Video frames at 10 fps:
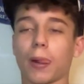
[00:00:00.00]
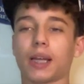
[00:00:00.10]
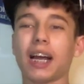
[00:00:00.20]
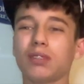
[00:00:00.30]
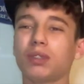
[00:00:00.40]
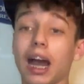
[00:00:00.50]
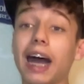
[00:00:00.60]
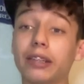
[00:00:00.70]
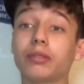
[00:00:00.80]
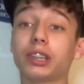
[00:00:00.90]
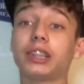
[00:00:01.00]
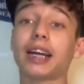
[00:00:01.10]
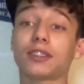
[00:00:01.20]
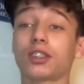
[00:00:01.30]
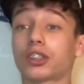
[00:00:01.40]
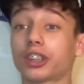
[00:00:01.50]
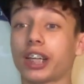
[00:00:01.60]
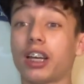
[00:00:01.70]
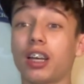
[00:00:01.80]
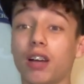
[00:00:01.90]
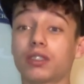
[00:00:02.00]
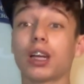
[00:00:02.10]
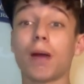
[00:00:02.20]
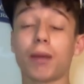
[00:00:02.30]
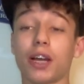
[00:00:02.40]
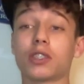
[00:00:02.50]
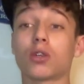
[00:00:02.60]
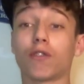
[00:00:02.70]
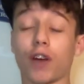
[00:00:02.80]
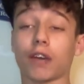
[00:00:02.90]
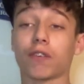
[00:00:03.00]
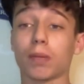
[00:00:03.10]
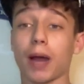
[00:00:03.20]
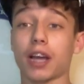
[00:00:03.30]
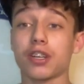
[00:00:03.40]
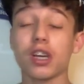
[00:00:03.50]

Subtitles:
And as we see, Antonio Conte loves players who fight for the badge,